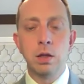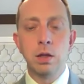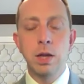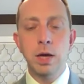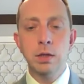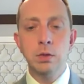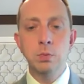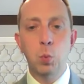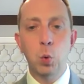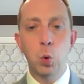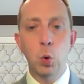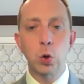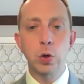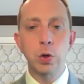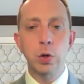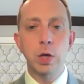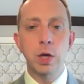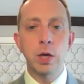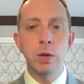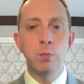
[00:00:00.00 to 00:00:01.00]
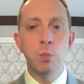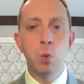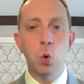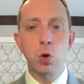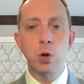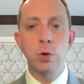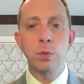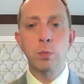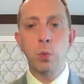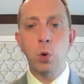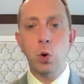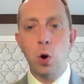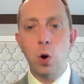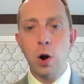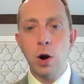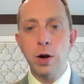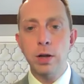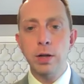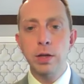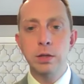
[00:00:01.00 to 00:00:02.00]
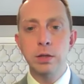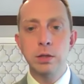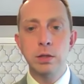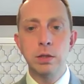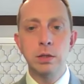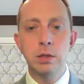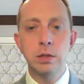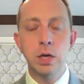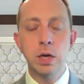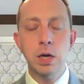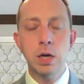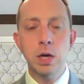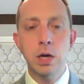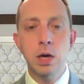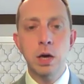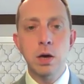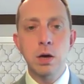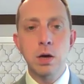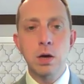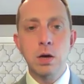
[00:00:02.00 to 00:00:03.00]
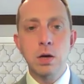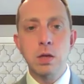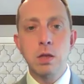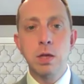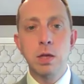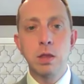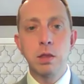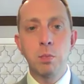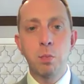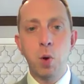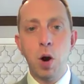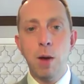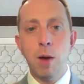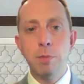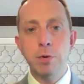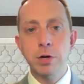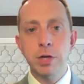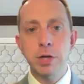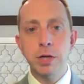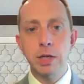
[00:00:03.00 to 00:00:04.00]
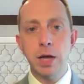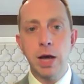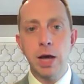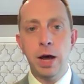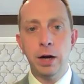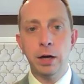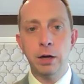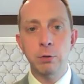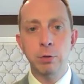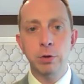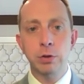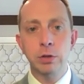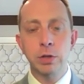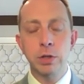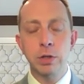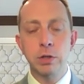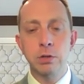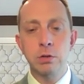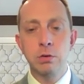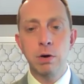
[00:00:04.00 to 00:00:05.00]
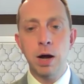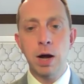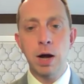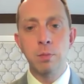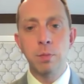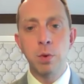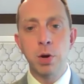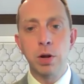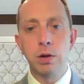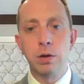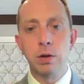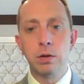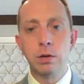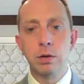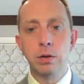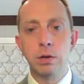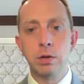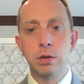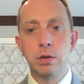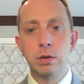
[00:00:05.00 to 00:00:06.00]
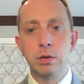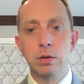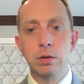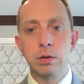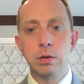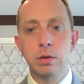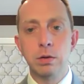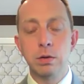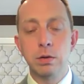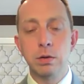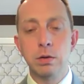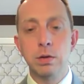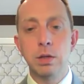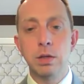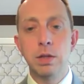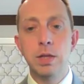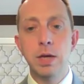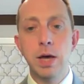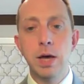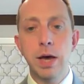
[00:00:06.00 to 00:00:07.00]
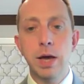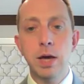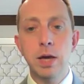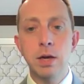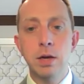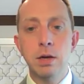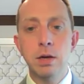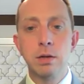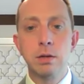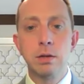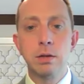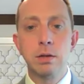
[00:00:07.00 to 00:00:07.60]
Next important part is to see that the property is accurately described. Did they